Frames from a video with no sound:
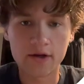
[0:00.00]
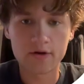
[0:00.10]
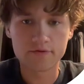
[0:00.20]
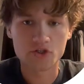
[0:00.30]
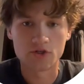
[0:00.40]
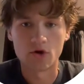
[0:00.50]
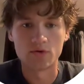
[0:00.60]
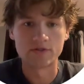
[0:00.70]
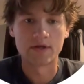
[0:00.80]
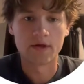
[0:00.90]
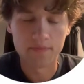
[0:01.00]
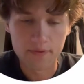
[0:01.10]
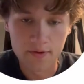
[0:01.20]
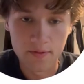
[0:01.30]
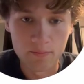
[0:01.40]
curve shows that
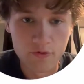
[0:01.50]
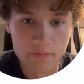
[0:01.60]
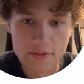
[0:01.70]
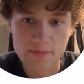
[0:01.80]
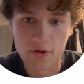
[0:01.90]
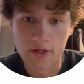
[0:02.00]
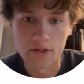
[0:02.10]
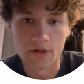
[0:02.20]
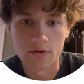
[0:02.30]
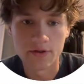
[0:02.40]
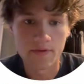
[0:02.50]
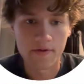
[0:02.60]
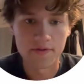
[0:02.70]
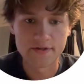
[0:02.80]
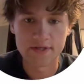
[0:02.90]
the movement's pretty clearly
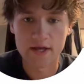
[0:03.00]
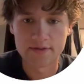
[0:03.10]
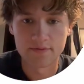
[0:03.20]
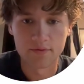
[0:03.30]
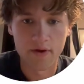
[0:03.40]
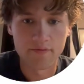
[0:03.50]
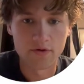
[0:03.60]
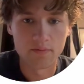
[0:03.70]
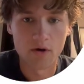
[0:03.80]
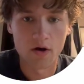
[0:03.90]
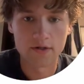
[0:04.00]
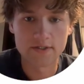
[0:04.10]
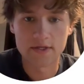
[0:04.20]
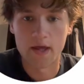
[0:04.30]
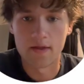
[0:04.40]
that the size of the revenue
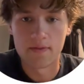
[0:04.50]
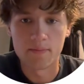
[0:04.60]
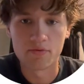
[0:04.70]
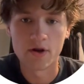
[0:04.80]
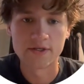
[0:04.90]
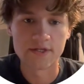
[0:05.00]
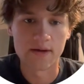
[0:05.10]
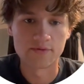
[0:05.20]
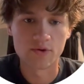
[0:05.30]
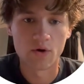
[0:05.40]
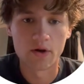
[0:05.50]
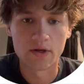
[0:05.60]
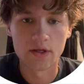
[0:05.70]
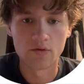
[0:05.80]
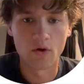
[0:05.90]
box and the price times
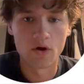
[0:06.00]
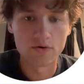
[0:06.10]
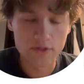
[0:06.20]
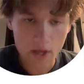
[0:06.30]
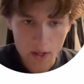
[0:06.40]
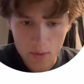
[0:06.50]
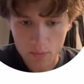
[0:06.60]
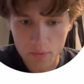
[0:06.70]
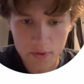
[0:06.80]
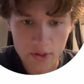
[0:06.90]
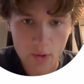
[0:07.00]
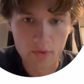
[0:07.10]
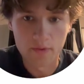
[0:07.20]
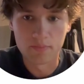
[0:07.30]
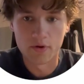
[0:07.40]
quantity grows when we
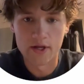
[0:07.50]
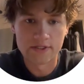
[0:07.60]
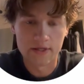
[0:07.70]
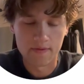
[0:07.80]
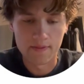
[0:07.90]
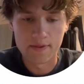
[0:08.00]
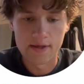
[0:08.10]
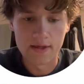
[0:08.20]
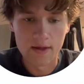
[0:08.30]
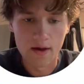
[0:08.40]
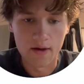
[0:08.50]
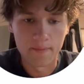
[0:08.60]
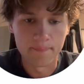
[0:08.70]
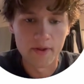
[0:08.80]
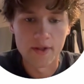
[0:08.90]
lower the price in the
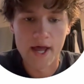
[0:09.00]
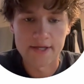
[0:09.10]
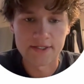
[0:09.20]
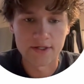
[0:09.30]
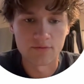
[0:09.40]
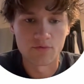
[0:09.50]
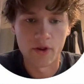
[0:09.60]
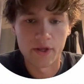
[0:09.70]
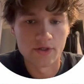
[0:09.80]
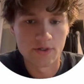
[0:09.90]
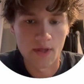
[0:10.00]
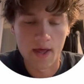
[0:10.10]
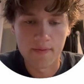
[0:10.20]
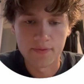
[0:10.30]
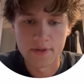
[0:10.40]
elastic range
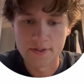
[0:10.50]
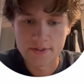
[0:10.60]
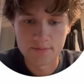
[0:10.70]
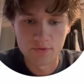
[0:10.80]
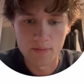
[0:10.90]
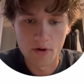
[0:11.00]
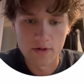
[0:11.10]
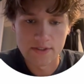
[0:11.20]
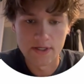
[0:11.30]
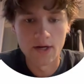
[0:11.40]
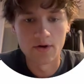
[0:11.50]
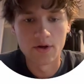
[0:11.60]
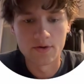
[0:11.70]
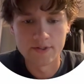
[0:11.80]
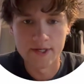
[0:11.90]
that this smoothie bar
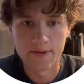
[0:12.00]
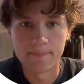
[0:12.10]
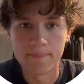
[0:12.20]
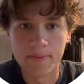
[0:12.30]
scenario is in.